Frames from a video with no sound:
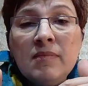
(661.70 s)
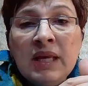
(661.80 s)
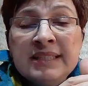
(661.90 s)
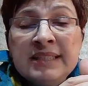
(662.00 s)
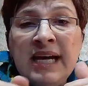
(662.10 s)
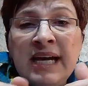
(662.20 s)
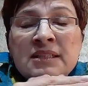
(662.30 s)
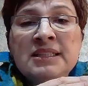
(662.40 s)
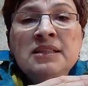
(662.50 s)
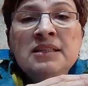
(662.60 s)

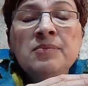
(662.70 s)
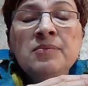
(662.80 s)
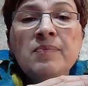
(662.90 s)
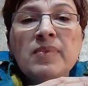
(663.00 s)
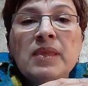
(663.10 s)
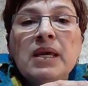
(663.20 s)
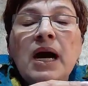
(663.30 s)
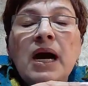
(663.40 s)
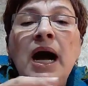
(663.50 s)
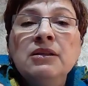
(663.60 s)
sanding
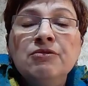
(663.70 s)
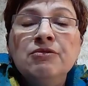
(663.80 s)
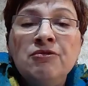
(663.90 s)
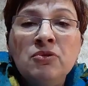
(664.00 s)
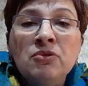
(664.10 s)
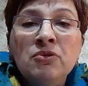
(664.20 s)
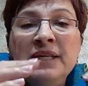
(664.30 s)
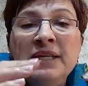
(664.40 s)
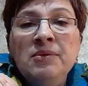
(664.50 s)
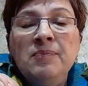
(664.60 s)
and
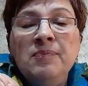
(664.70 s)
fulling,